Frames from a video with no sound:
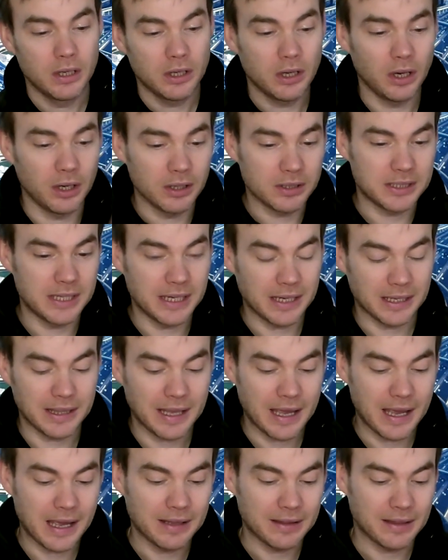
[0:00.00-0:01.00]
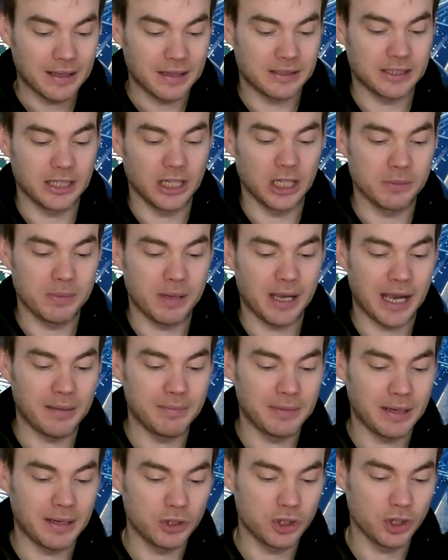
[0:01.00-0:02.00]
Got a tick there, that tells me
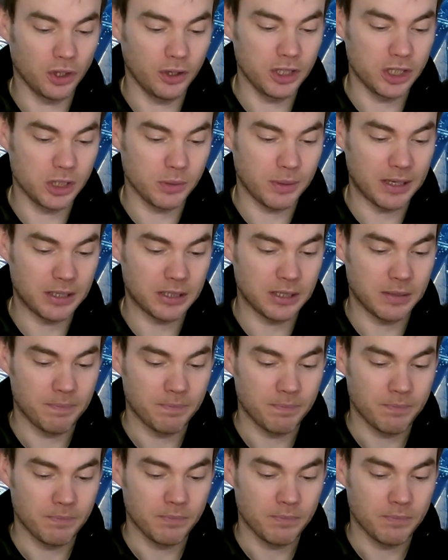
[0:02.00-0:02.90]
I'm now joined to it.